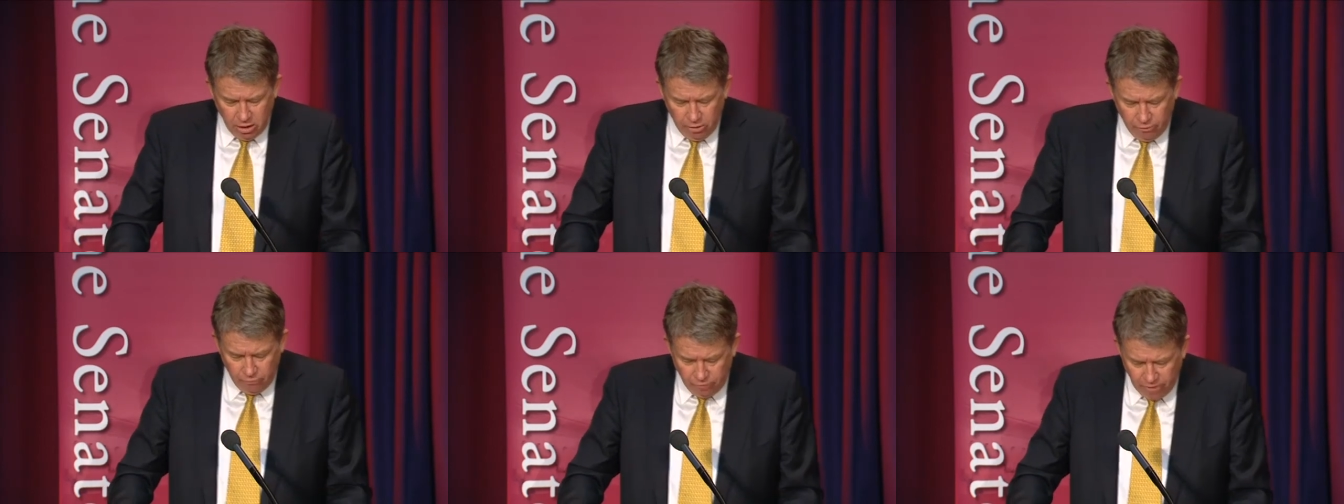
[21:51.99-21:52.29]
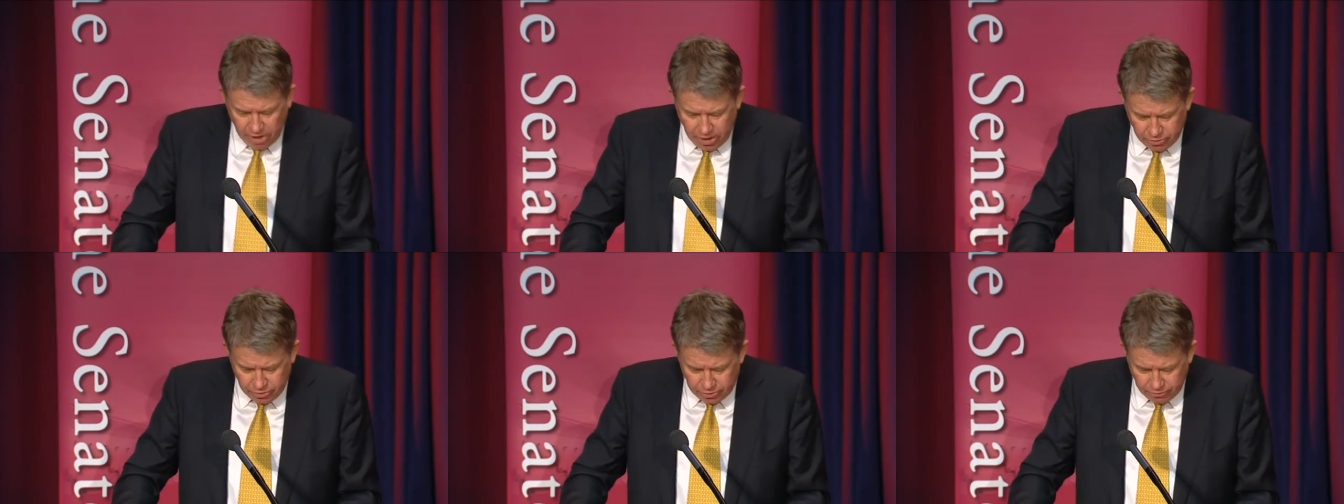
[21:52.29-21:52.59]

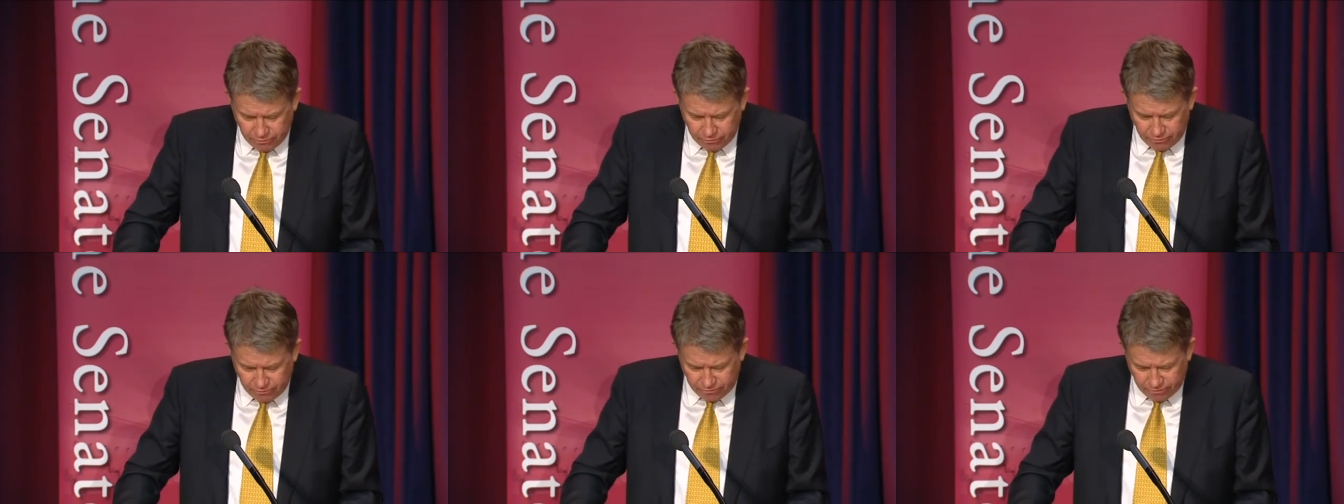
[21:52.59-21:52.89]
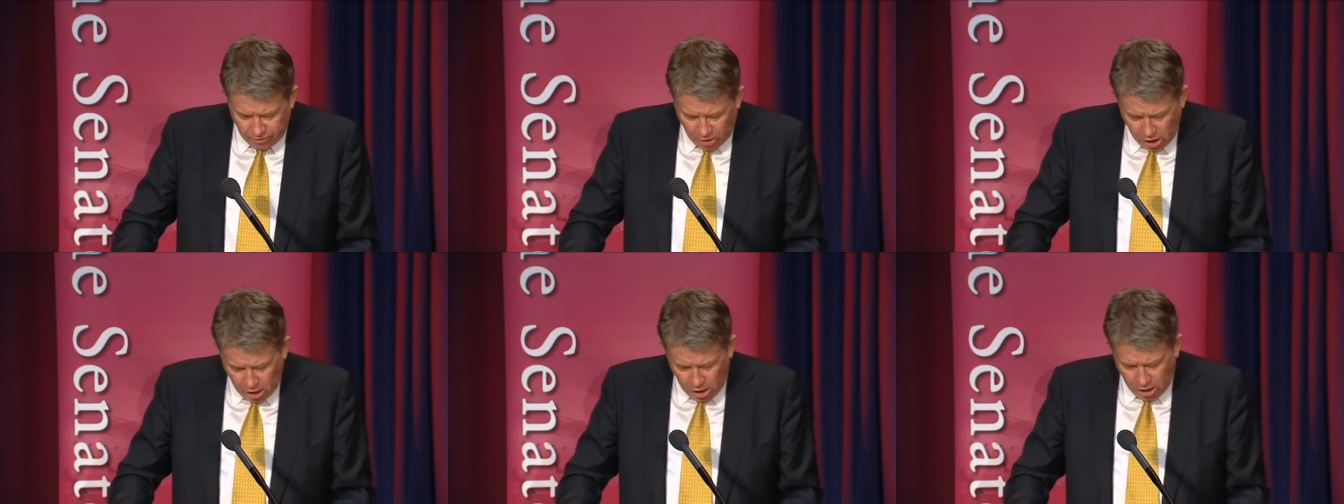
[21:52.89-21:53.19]
found that
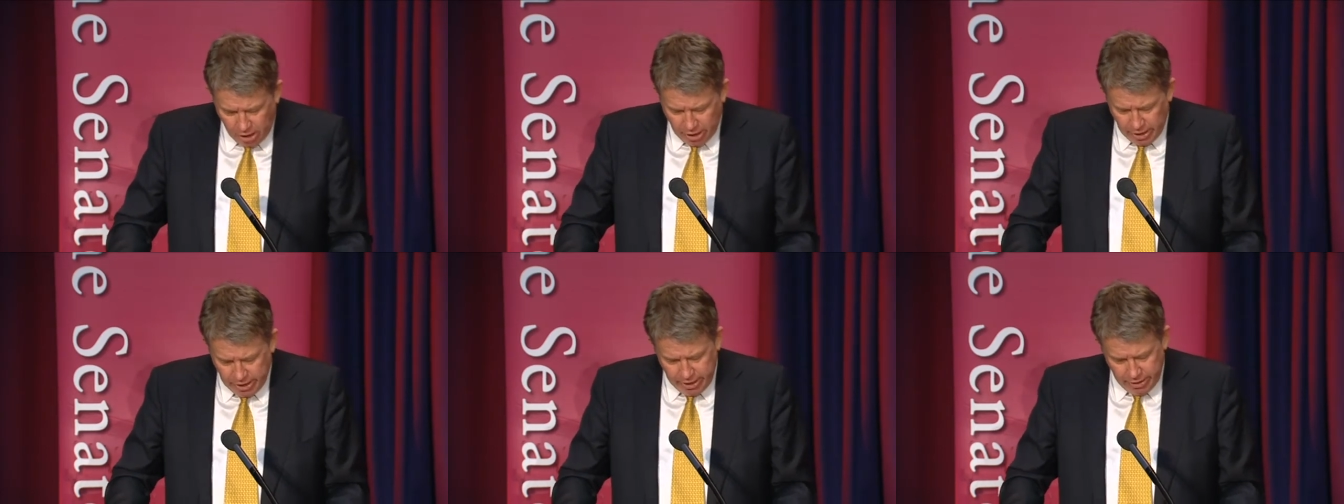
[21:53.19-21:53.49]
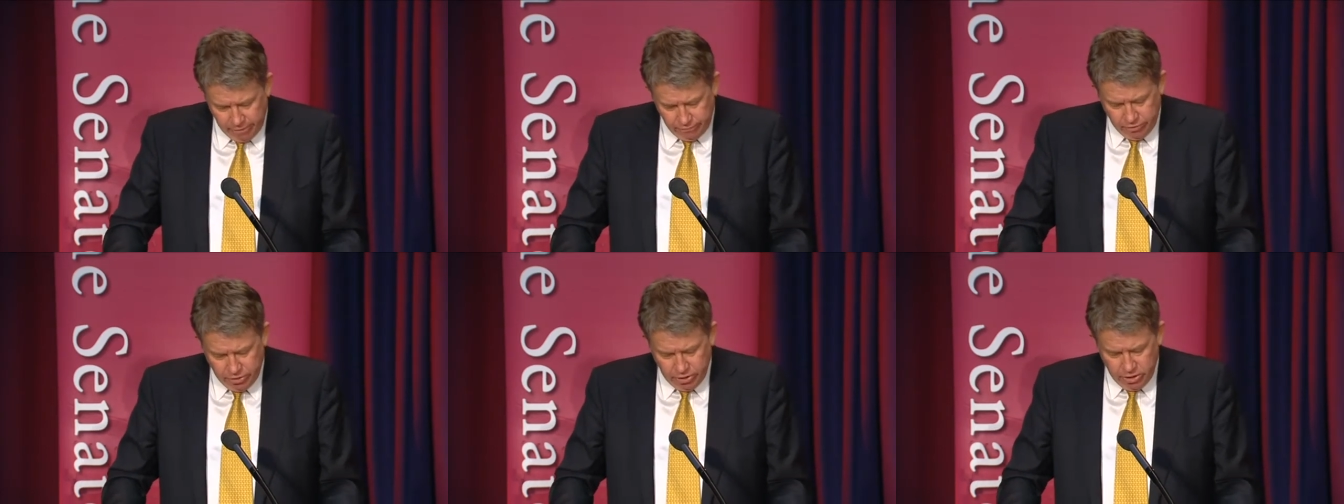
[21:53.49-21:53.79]

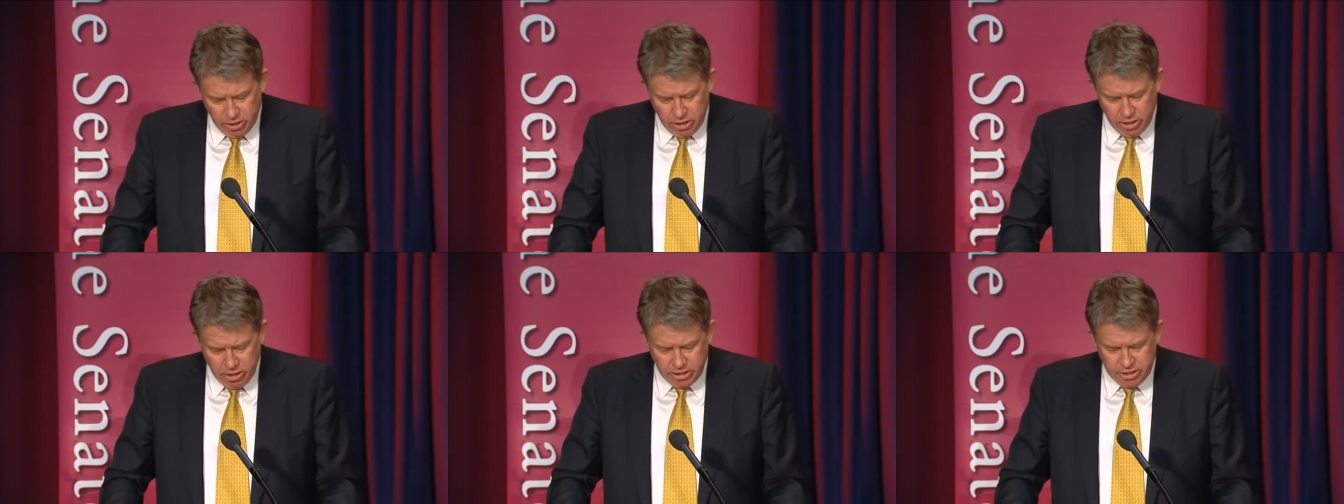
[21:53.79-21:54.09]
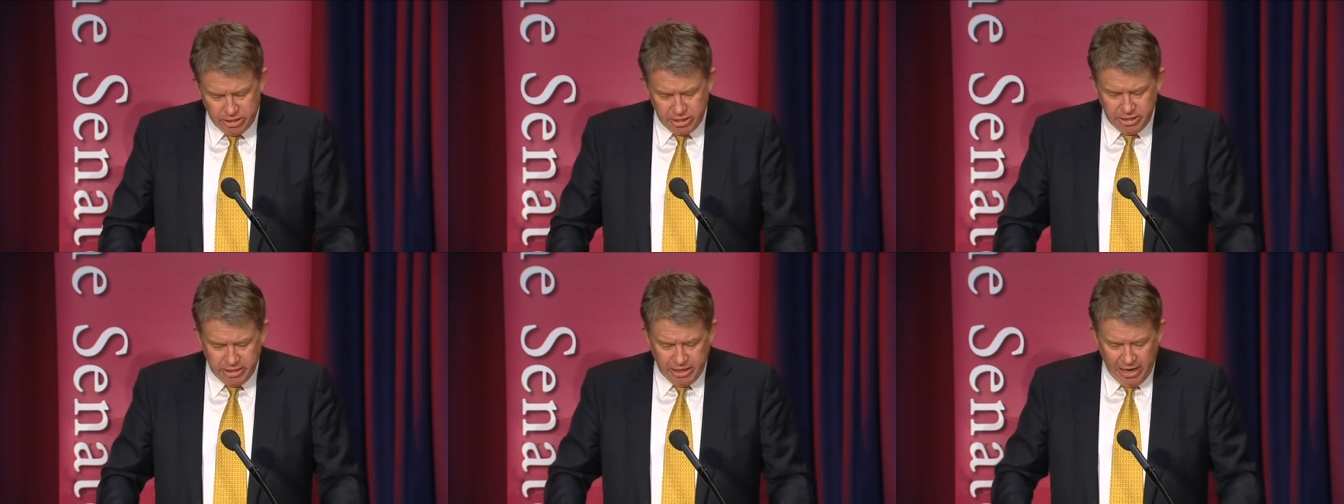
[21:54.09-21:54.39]
five
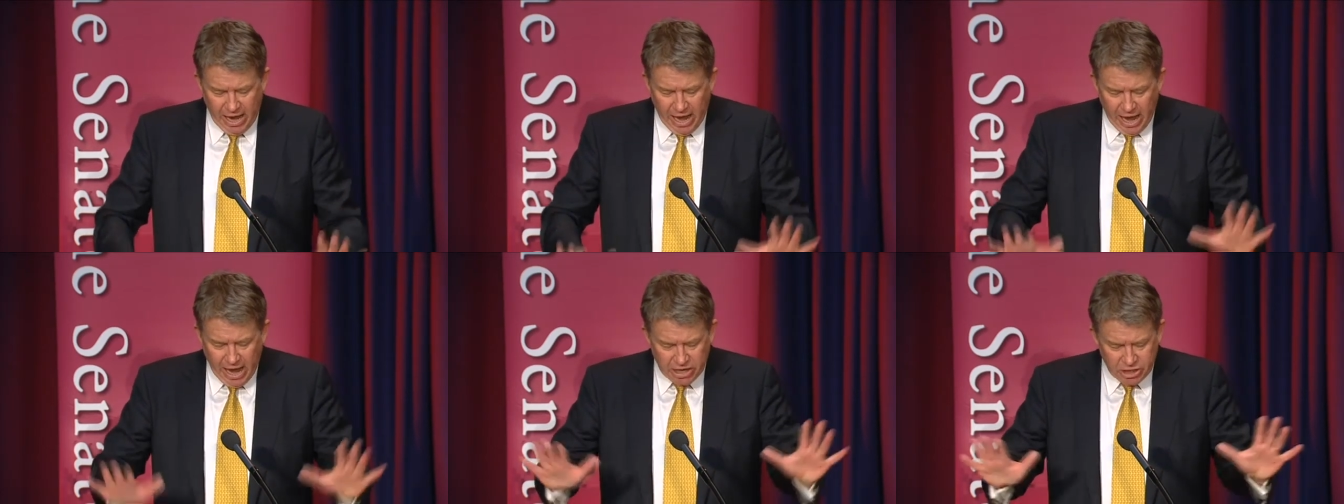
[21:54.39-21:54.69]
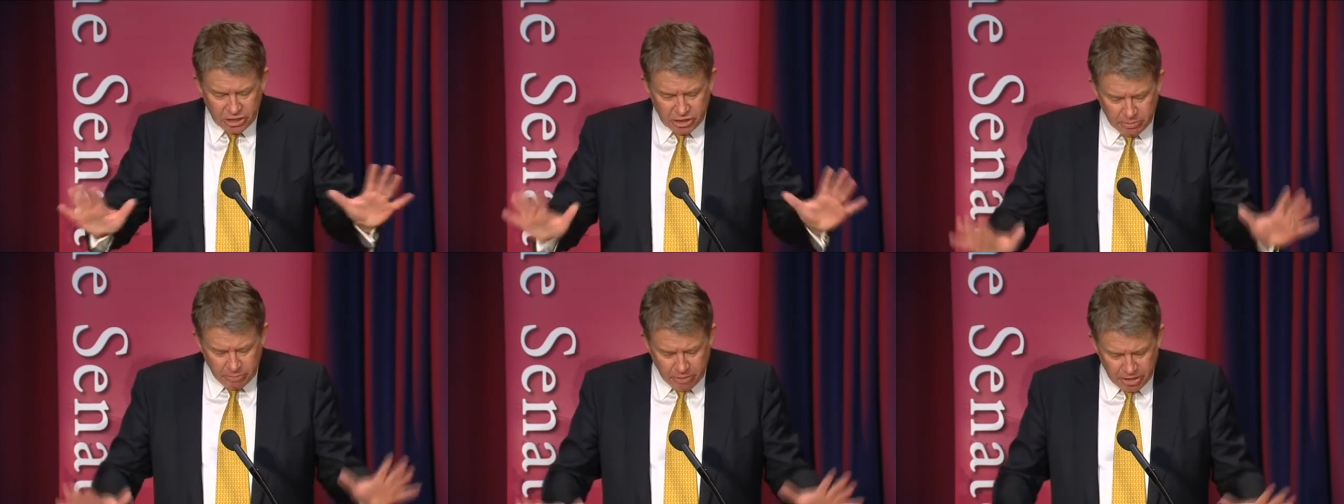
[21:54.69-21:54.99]
didn't
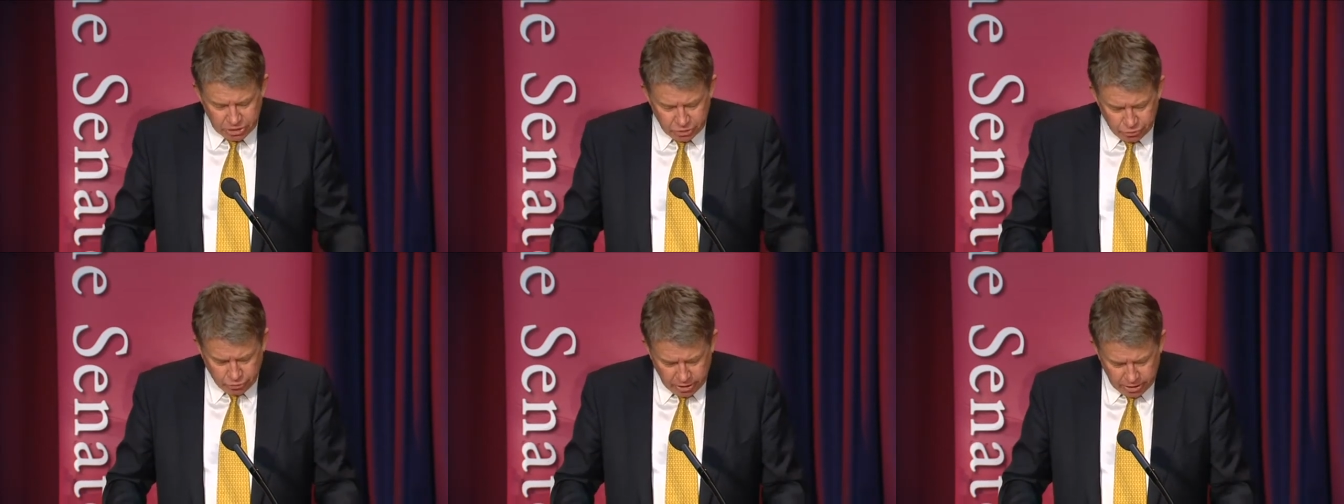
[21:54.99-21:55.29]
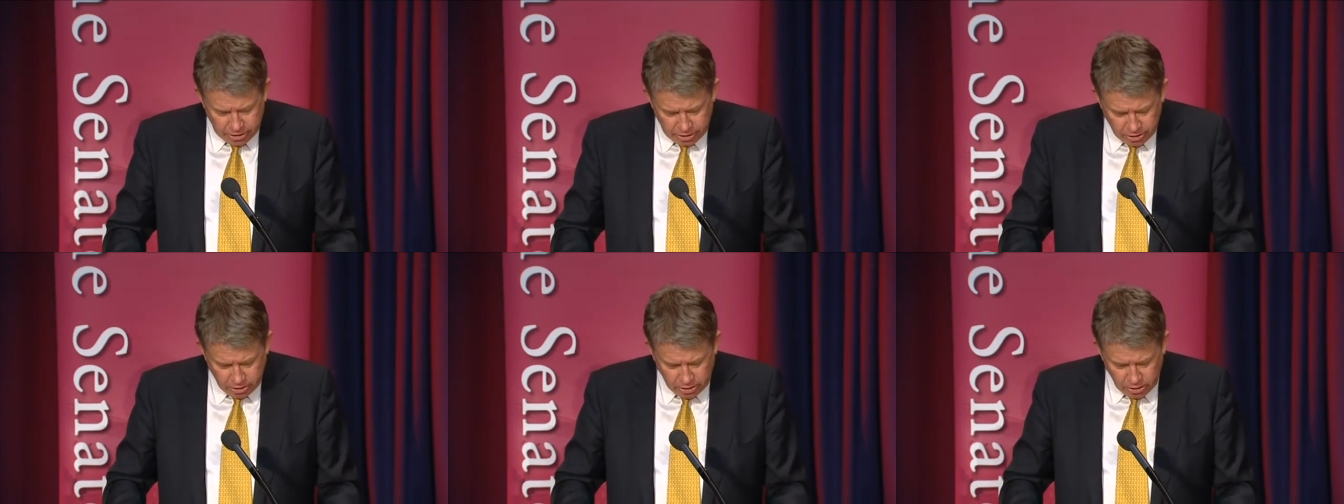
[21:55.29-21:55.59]
actually measure
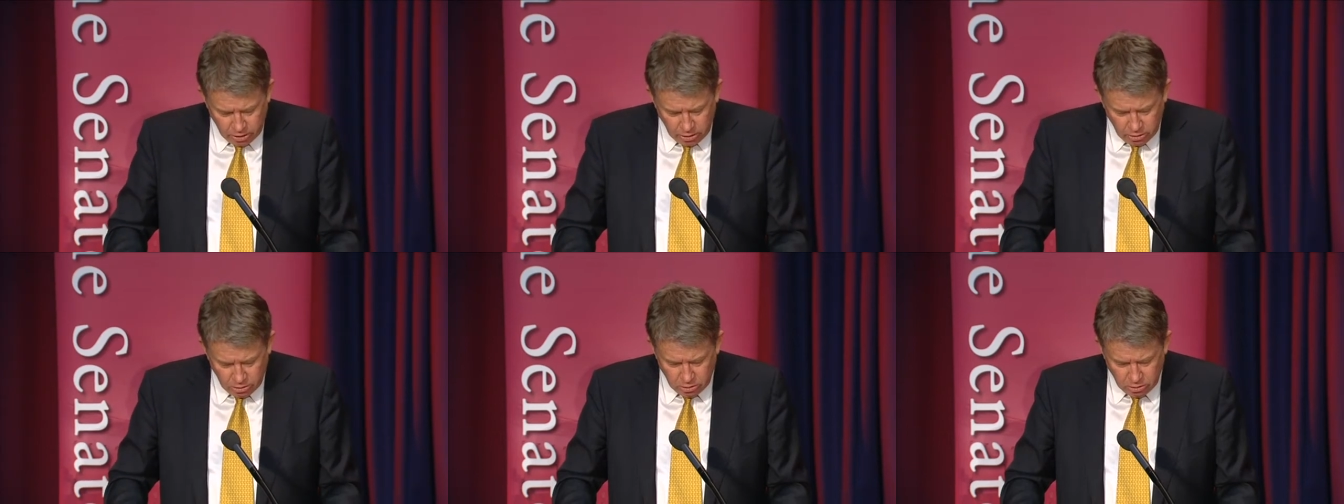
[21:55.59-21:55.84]
anything,